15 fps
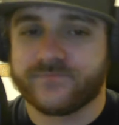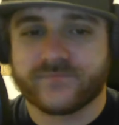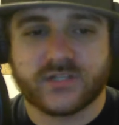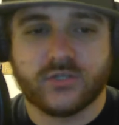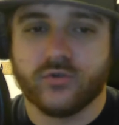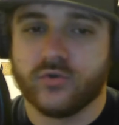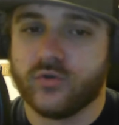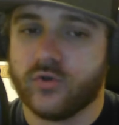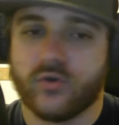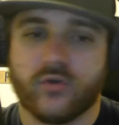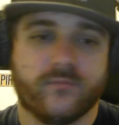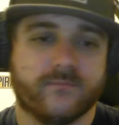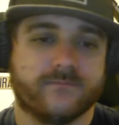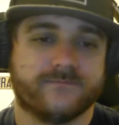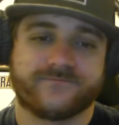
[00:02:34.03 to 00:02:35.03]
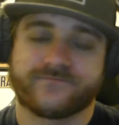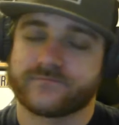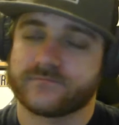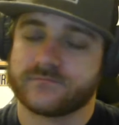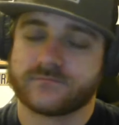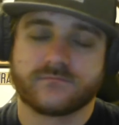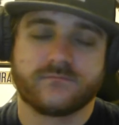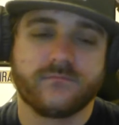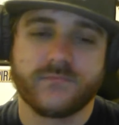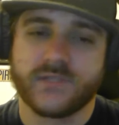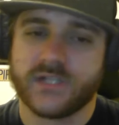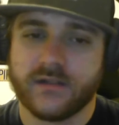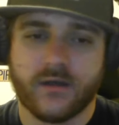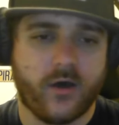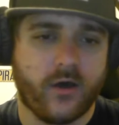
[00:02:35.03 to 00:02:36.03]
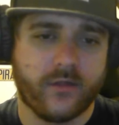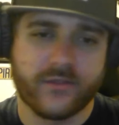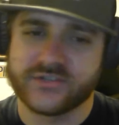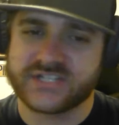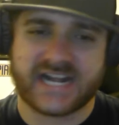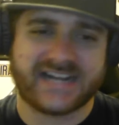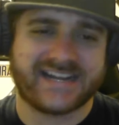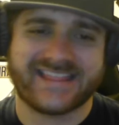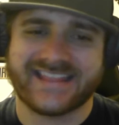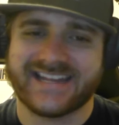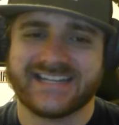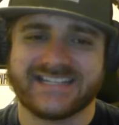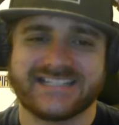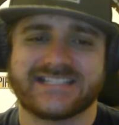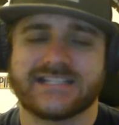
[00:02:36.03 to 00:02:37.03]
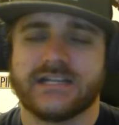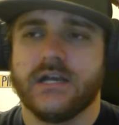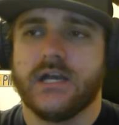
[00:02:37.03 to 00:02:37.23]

Google, all those kind of things.